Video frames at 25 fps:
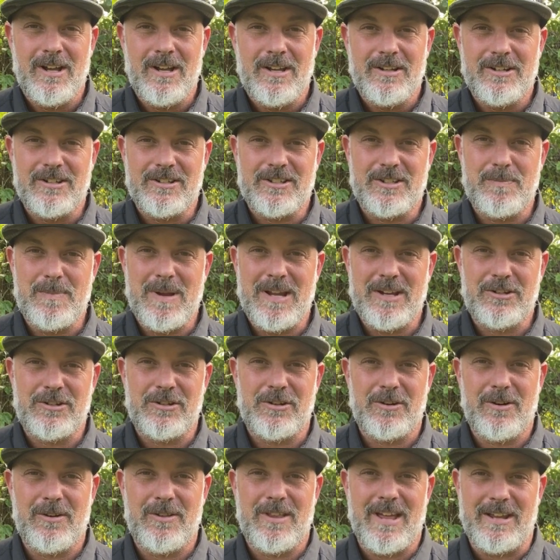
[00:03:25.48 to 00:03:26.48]
Just make
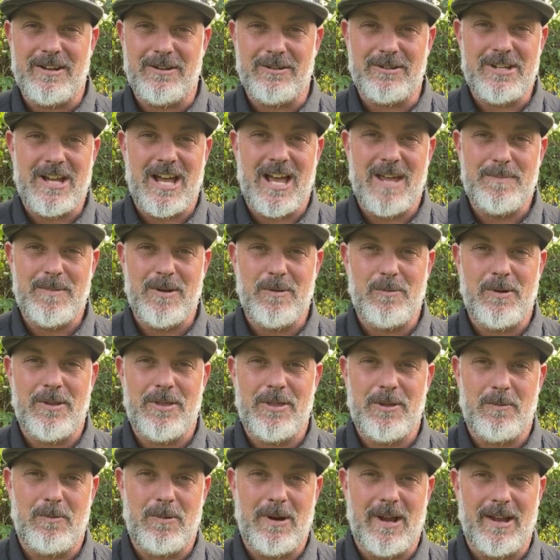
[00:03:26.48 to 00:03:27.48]
sure that you time it
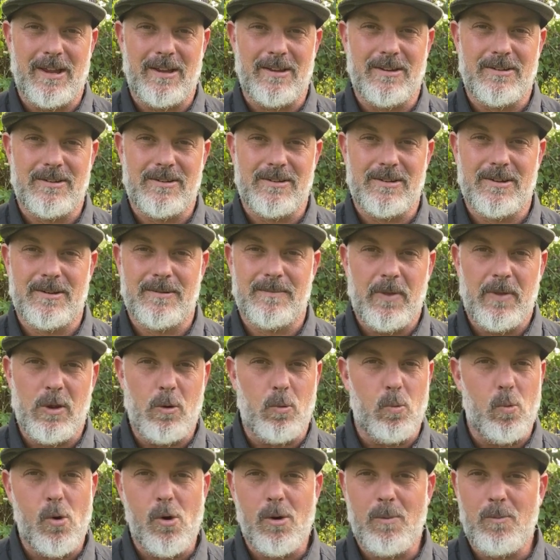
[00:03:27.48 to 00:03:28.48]
with the rains. The
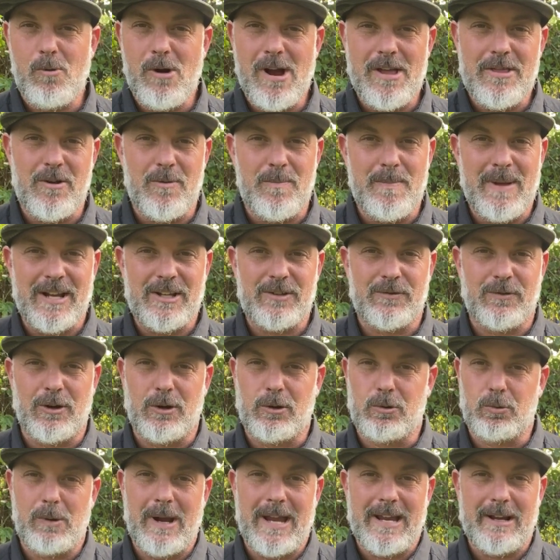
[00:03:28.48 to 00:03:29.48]
warm weather makes for
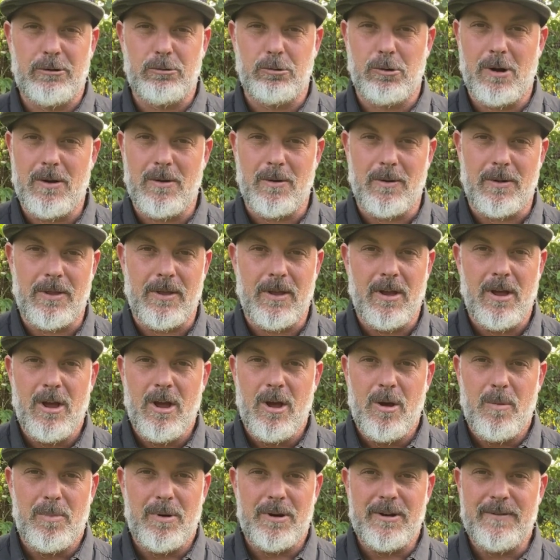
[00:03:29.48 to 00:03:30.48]
great growth,
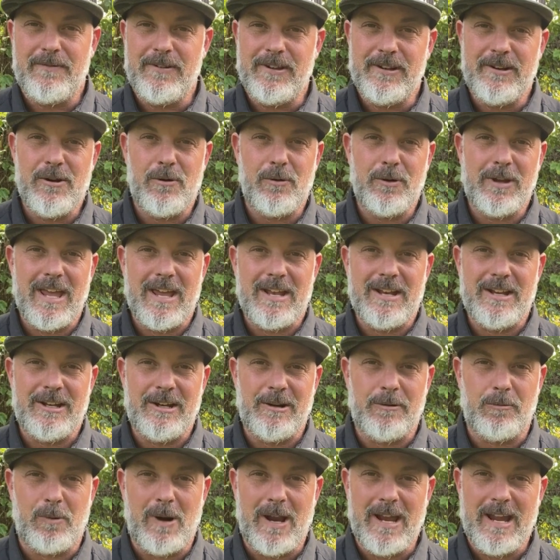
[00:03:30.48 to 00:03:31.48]
but if you don't get
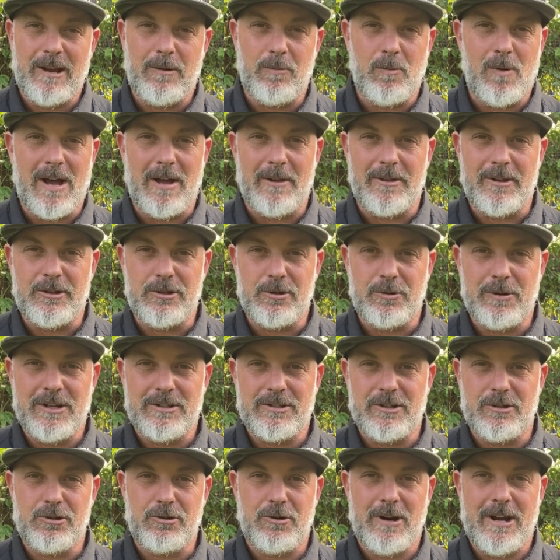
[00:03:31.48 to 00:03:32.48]
any rain while the
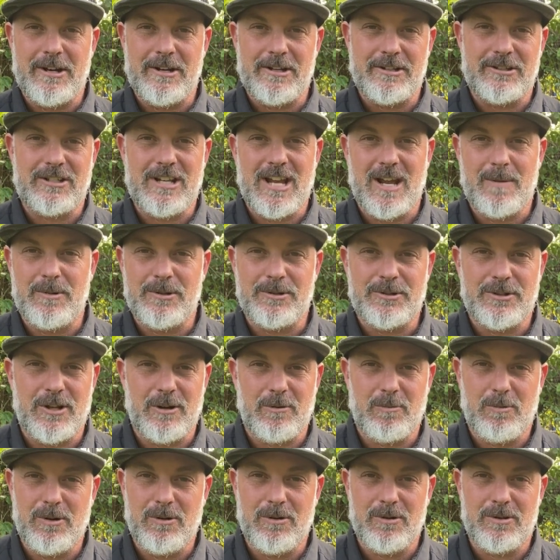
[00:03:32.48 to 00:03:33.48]
trees are trying to establish
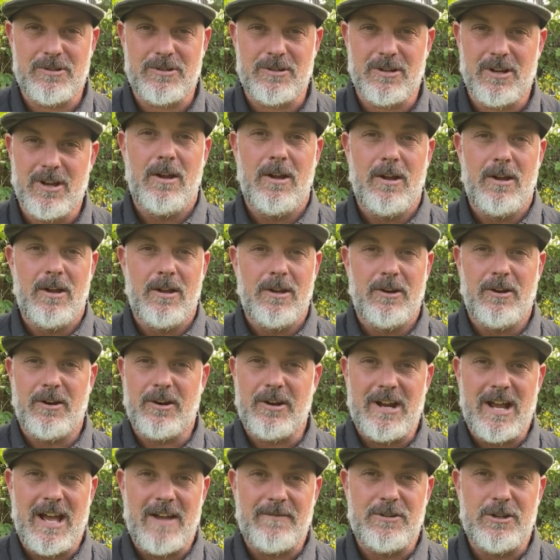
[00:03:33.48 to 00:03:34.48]
their roots, you're
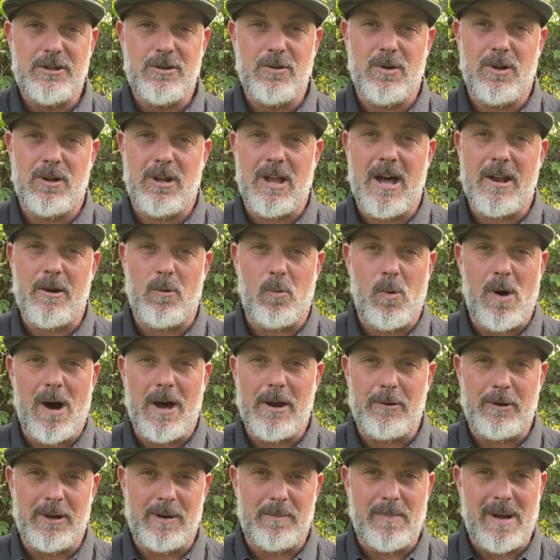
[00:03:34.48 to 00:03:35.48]
gonna have to do a lot of
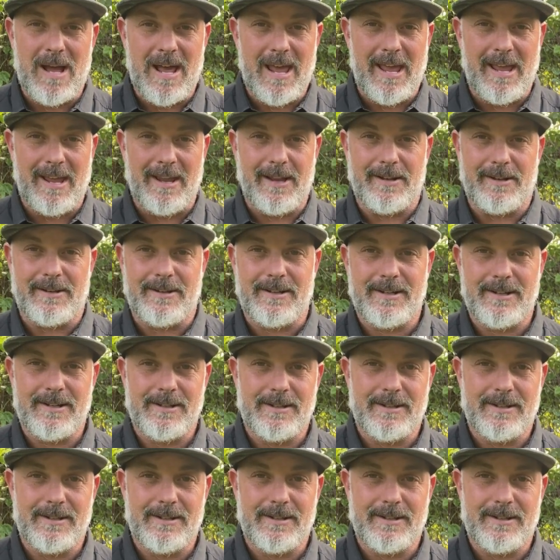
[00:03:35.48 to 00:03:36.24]
watering by hand.